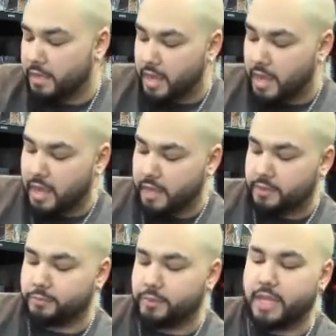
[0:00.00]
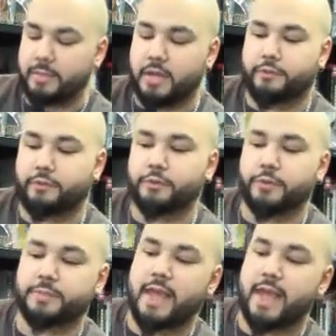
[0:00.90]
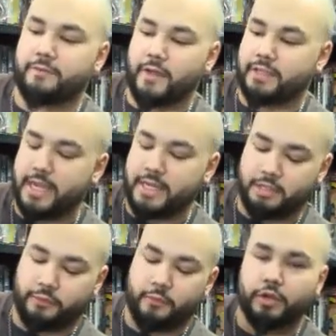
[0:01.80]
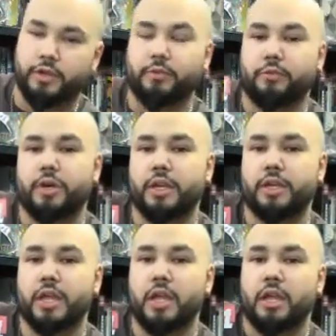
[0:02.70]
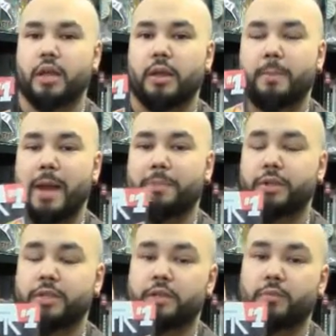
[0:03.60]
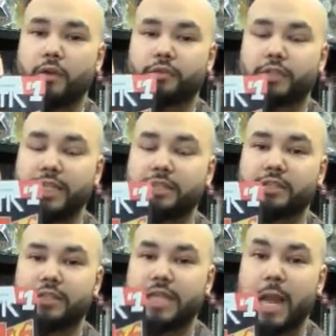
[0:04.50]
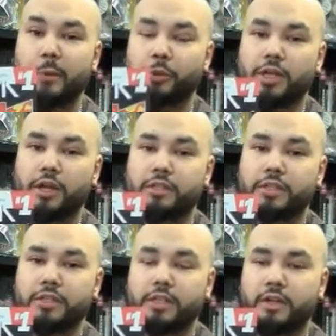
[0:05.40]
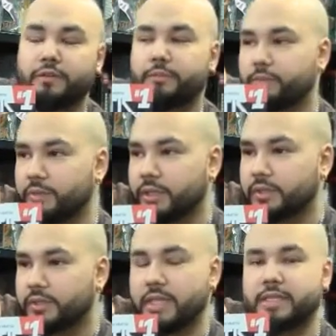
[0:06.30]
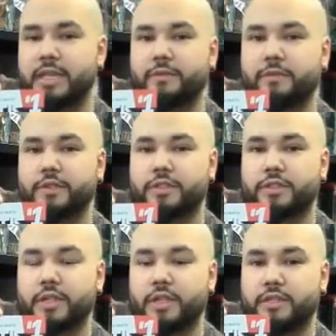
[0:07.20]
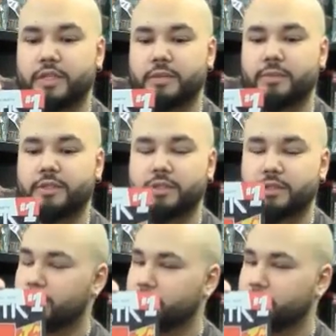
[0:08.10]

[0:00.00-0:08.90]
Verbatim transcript: Uh, this book came out a few weeks back. Fantastic Four number one. My opinion, Marvel needs to stop relaunching stuff, but that's not for this uh, segment. This is